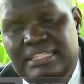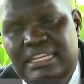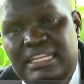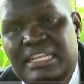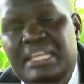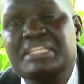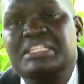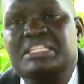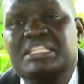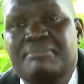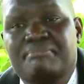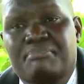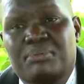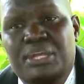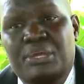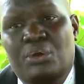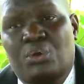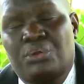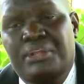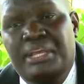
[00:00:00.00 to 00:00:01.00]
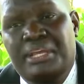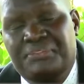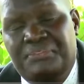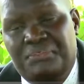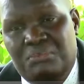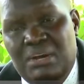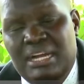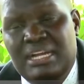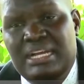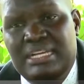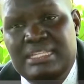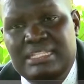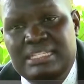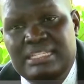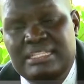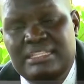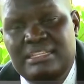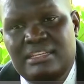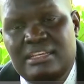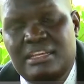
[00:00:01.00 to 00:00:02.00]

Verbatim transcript: let's deploy all health workers.